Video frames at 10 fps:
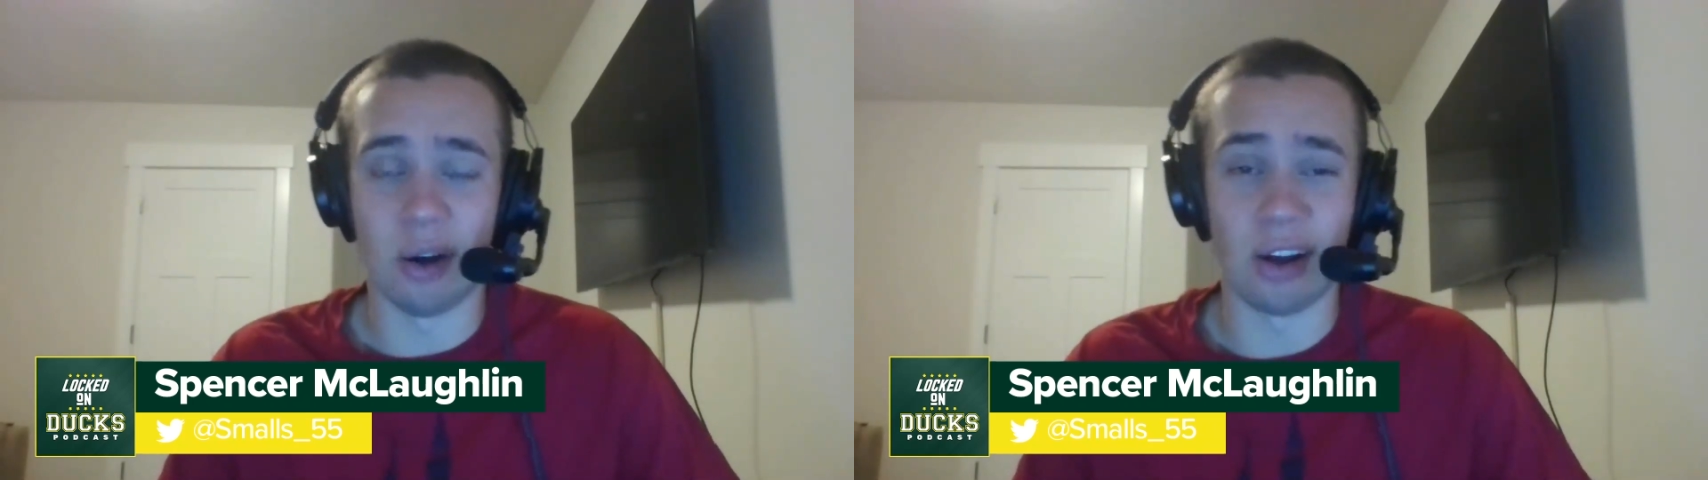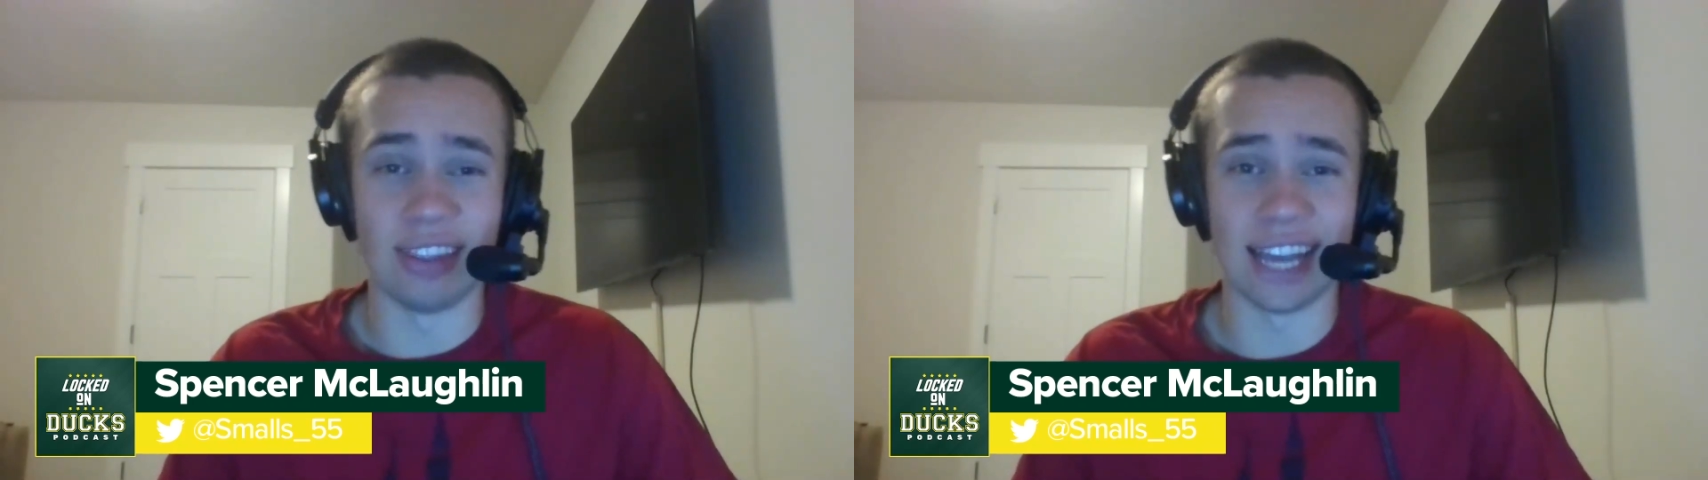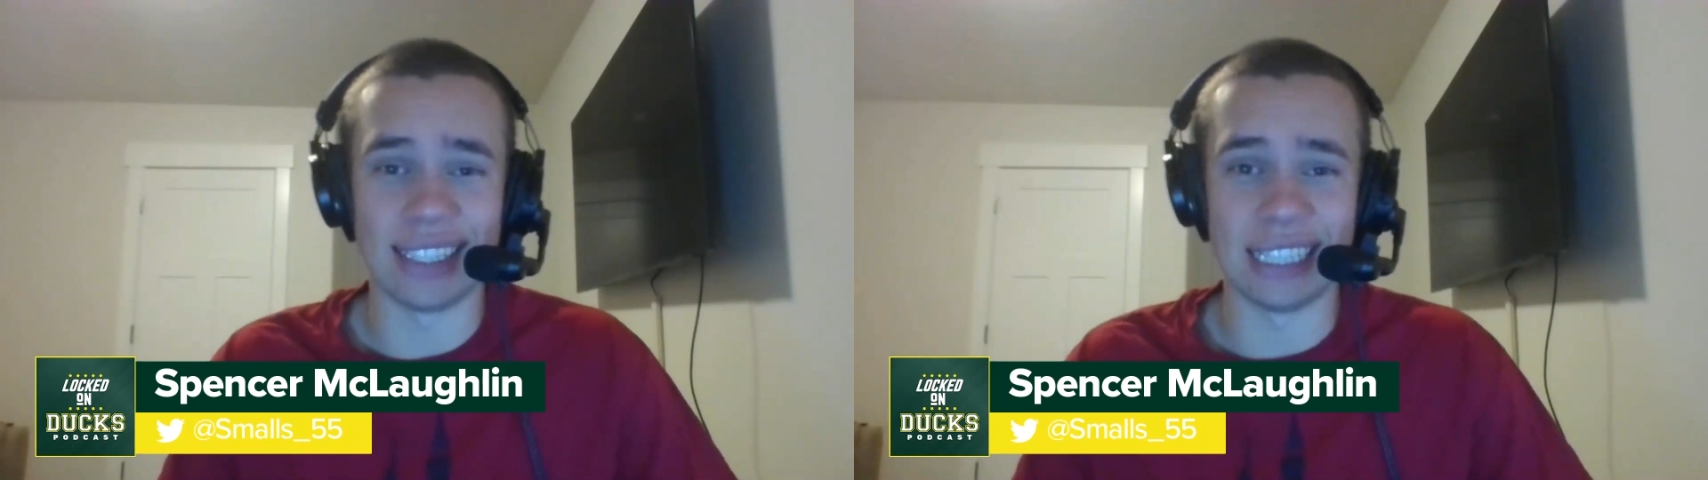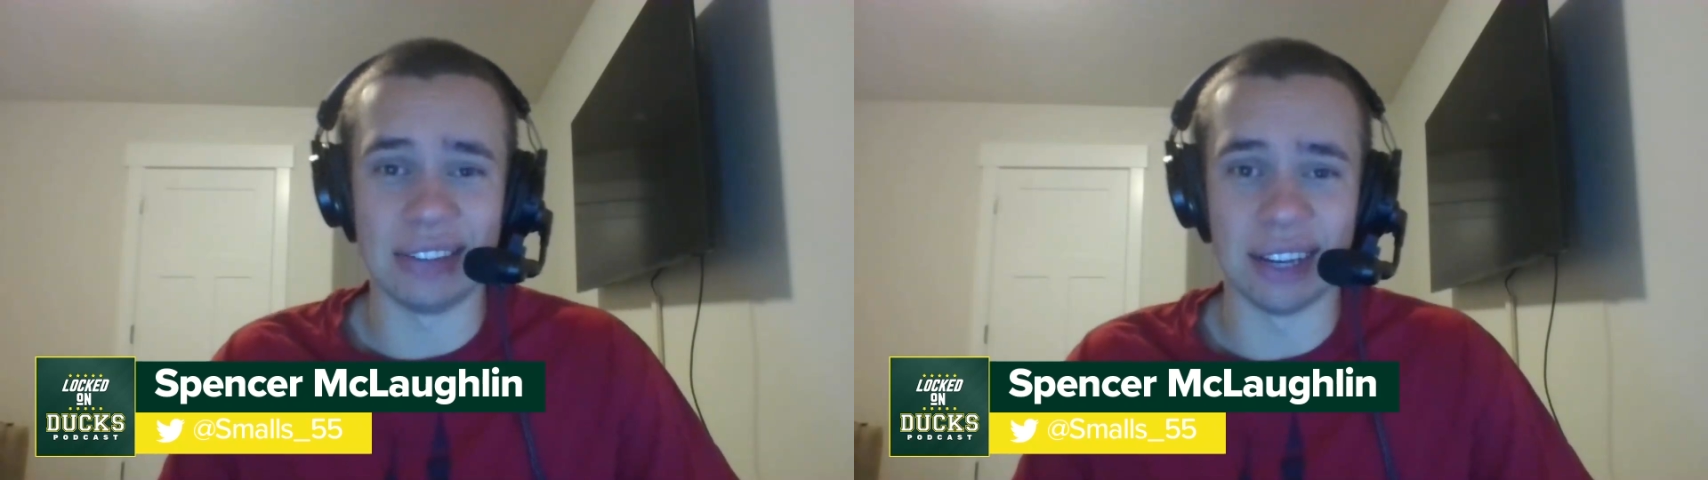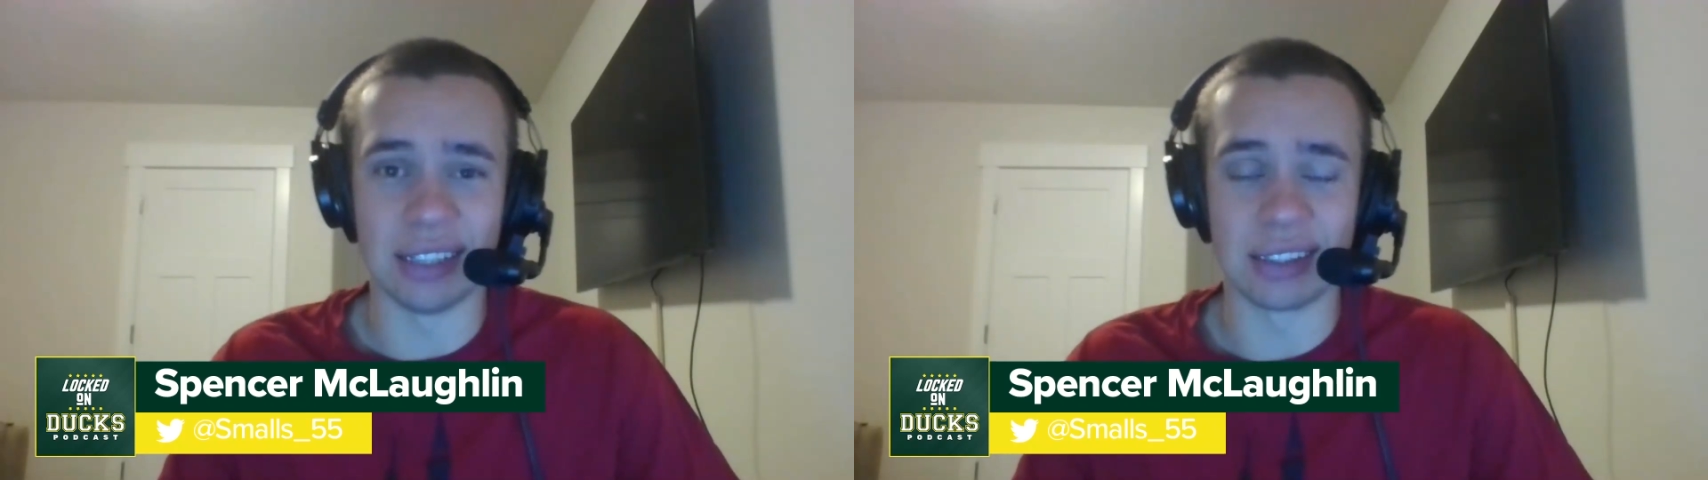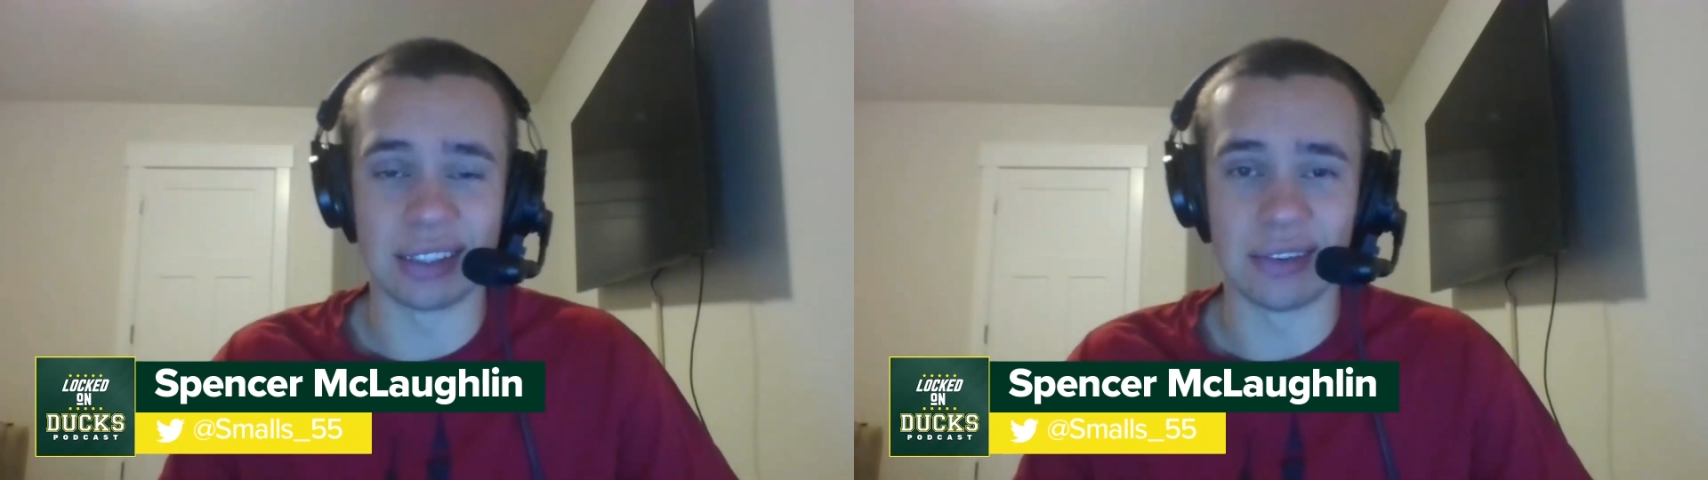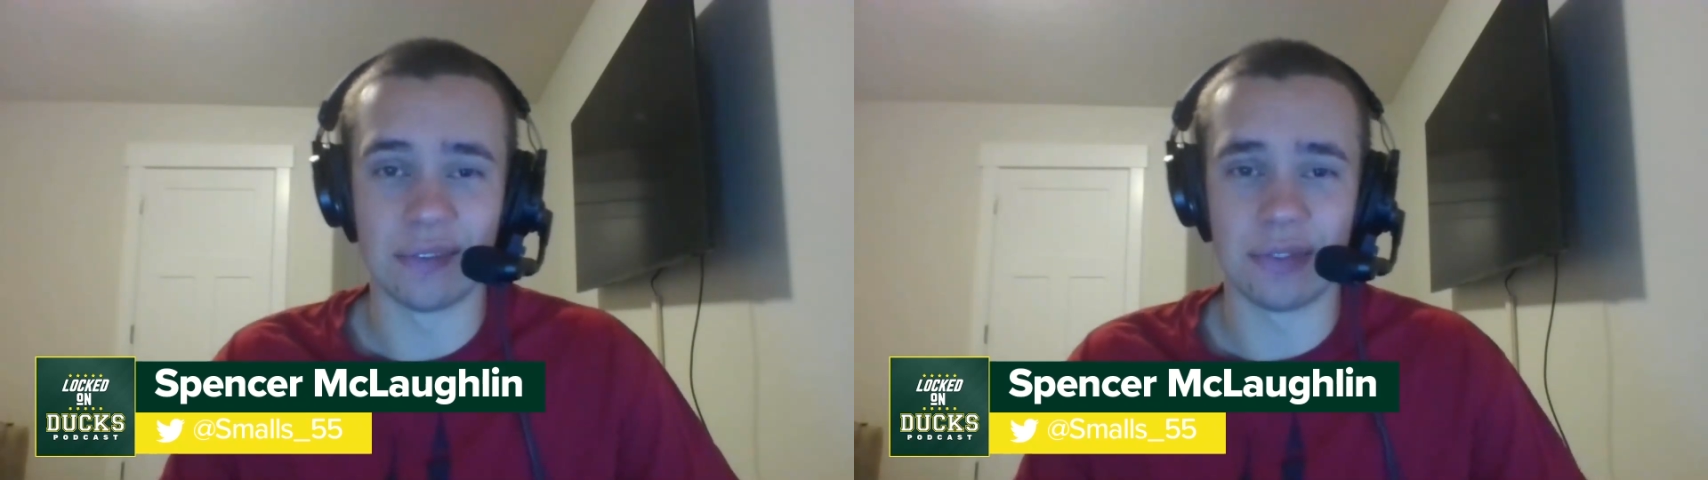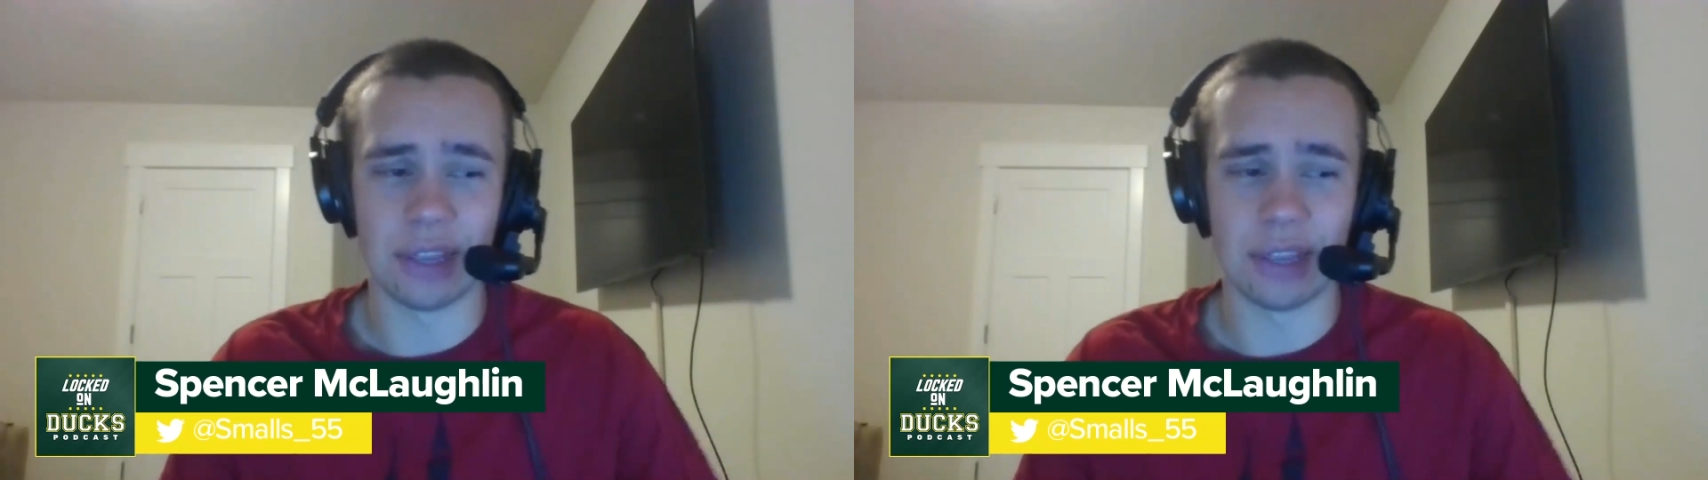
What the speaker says: on that defense.